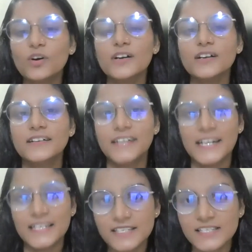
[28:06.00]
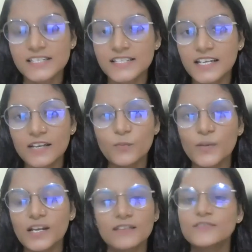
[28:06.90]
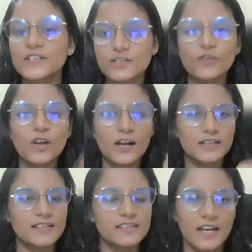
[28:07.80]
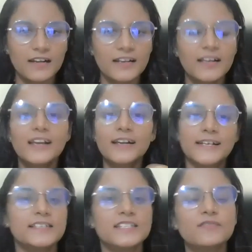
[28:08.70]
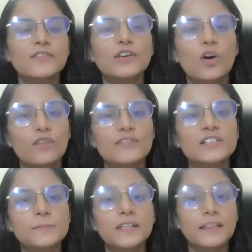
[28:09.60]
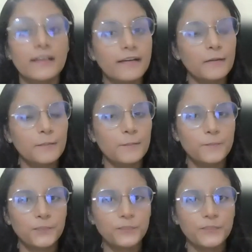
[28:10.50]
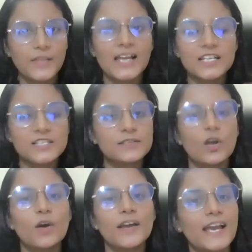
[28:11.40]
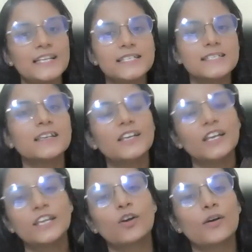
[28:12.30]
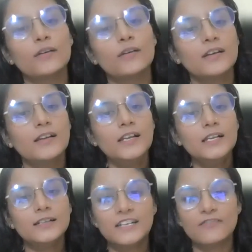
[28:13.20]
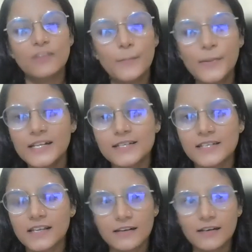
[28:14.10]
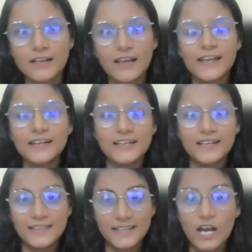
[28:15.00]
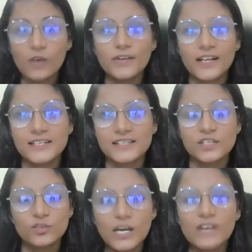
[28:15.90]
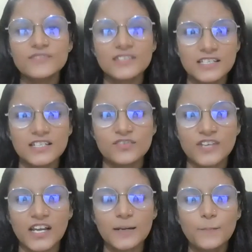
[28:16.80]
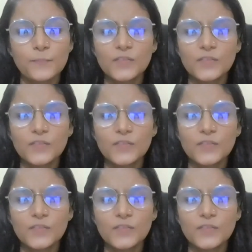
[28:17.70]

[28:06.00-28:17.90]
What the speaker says: your testing will, first of all, understand testing will always be there as long as your development is there. And nowadays, you have seen, right?